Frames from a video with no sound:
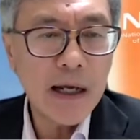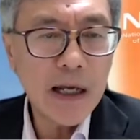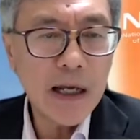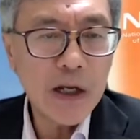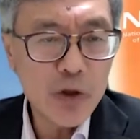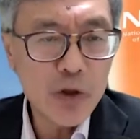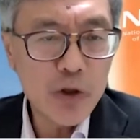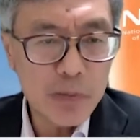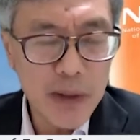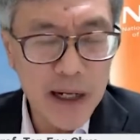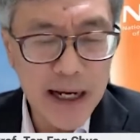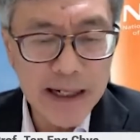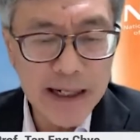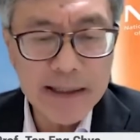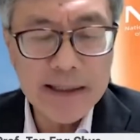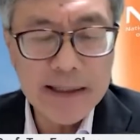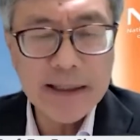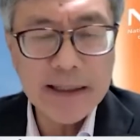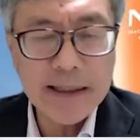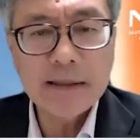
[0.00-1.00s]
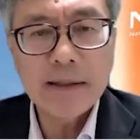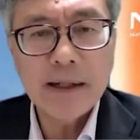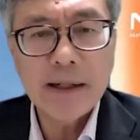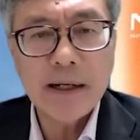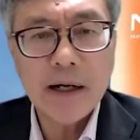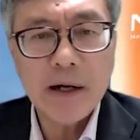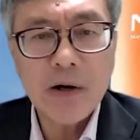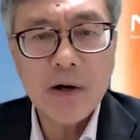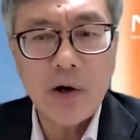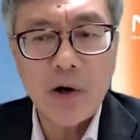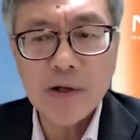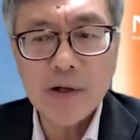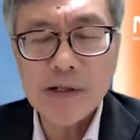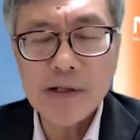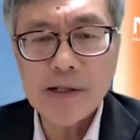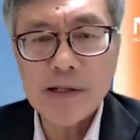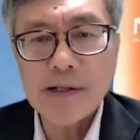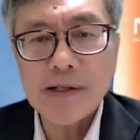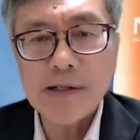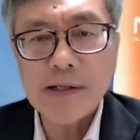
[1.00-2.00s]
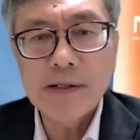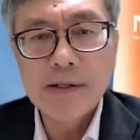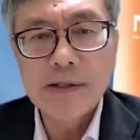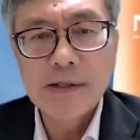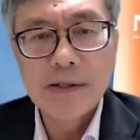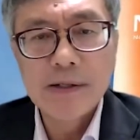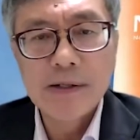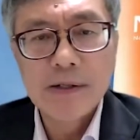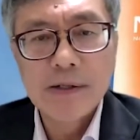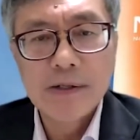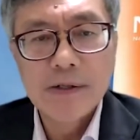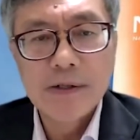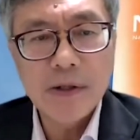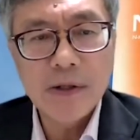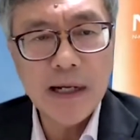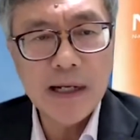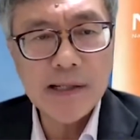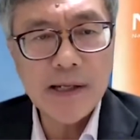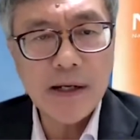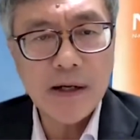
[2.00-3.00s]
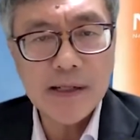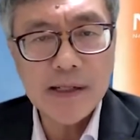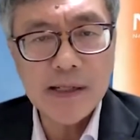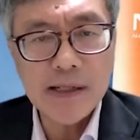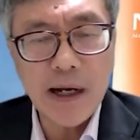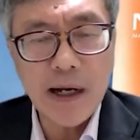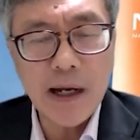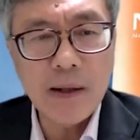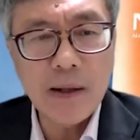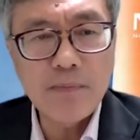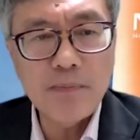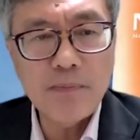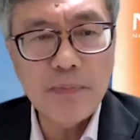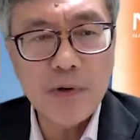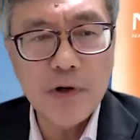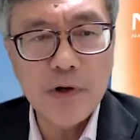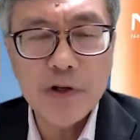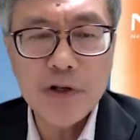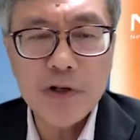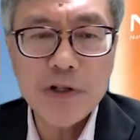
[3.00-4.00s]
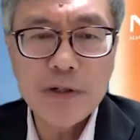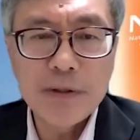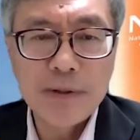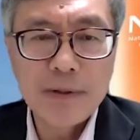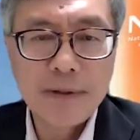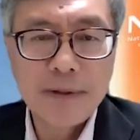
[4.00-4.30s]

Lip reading: into blended courses. So that's our second push.